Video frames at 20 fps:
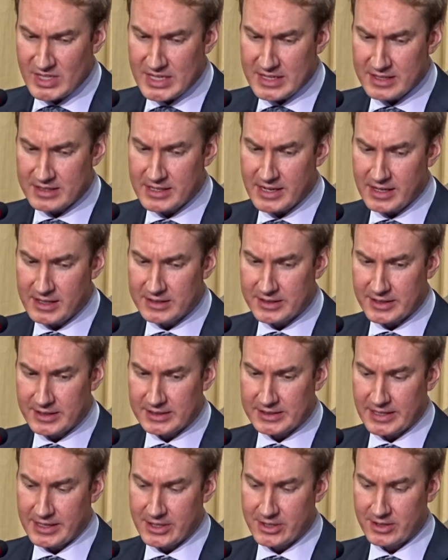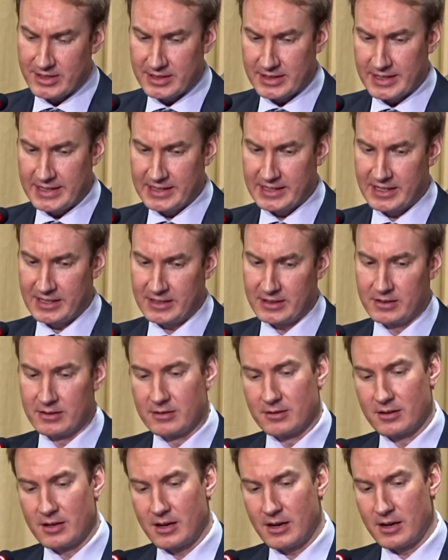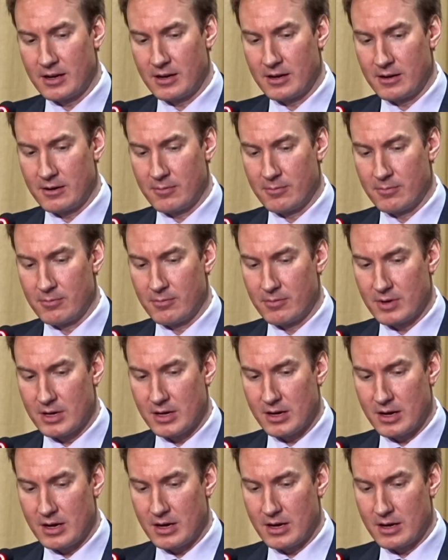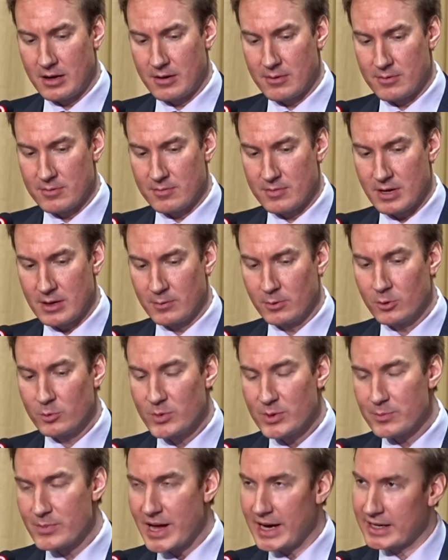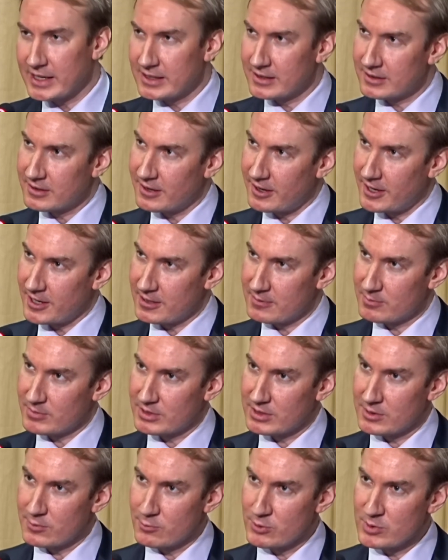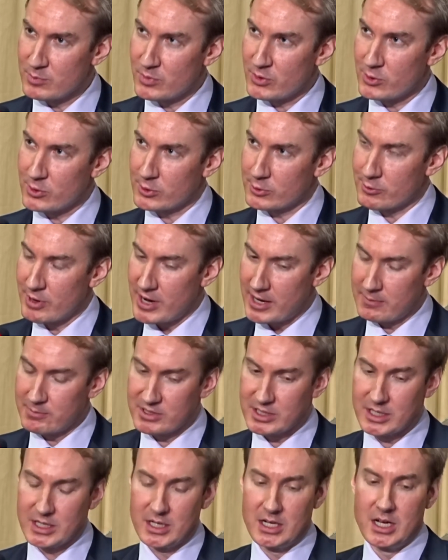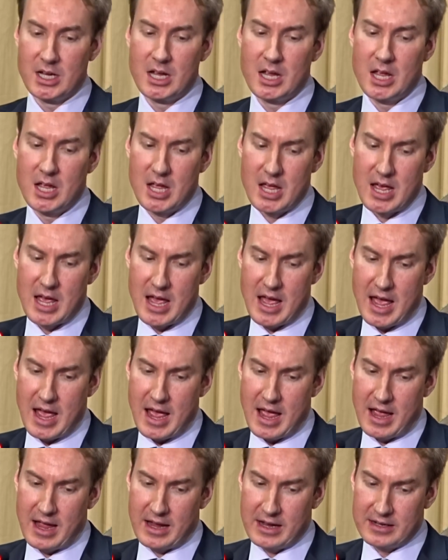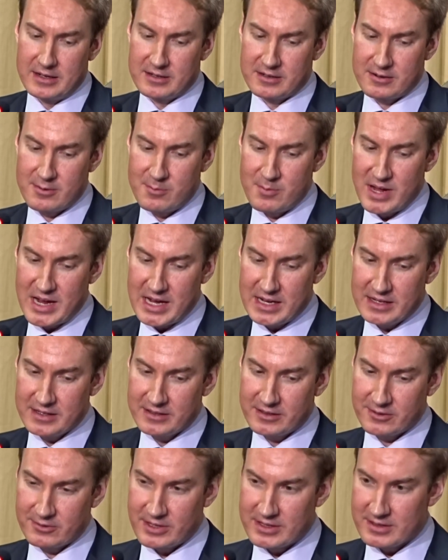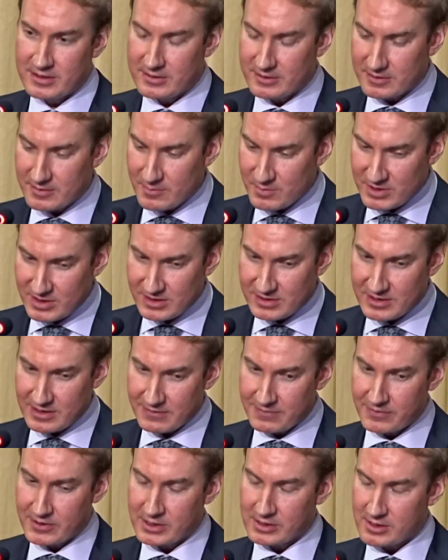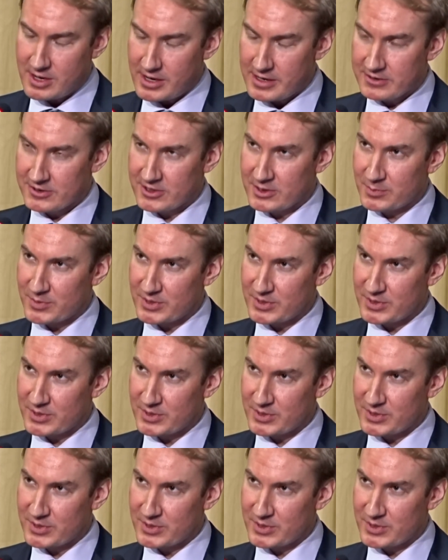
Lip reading: cells are essentially taken a little bit back in time, reprogrammed, and made into the different kinds of